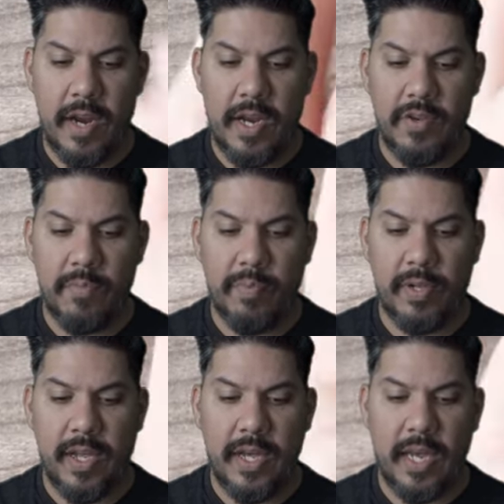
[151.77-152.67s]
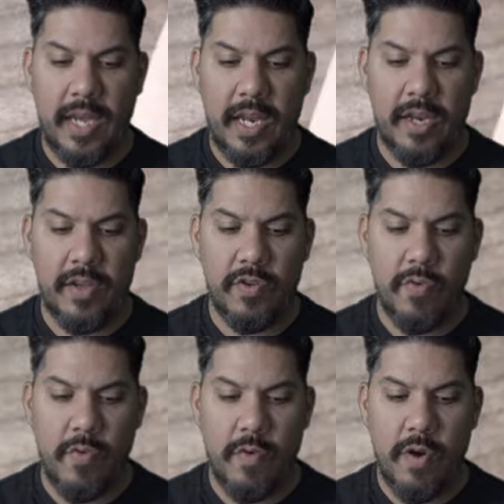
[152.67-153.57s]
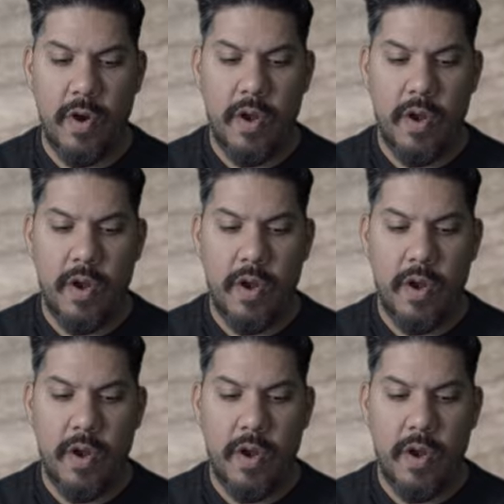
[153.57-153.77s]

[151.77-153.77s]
and you plug in your